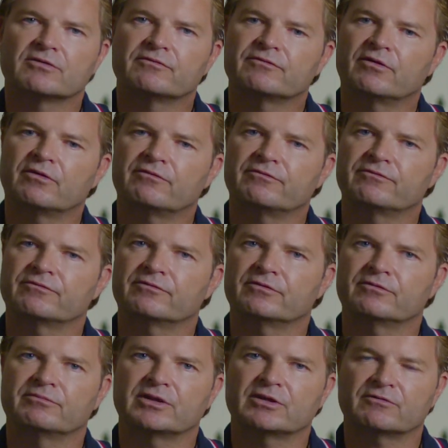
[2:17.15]
of
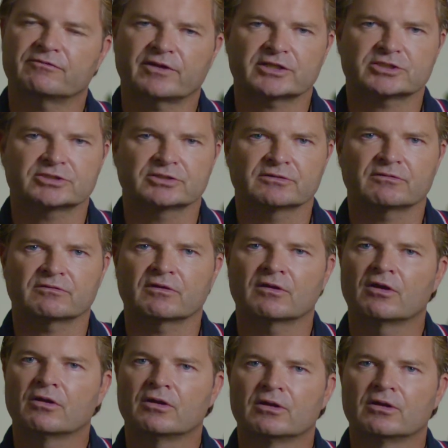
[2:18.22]
manufacturers,